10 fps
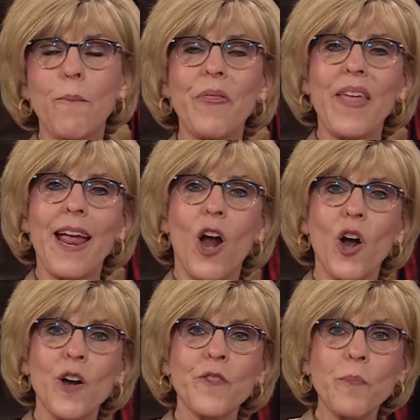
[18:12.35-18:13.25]
But they
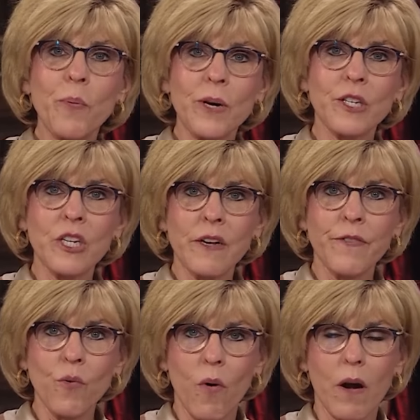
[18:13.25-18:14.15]
heard the preaching
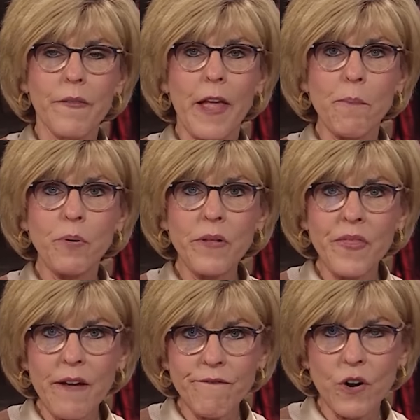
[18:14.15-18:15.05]
of the word. They put
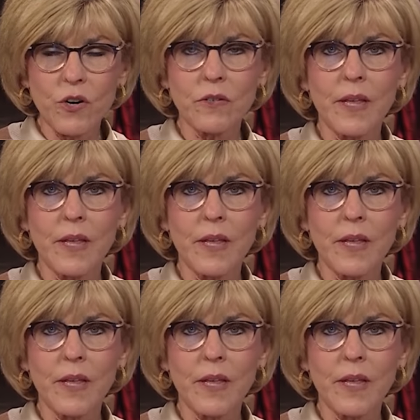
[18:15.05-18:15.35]
that first.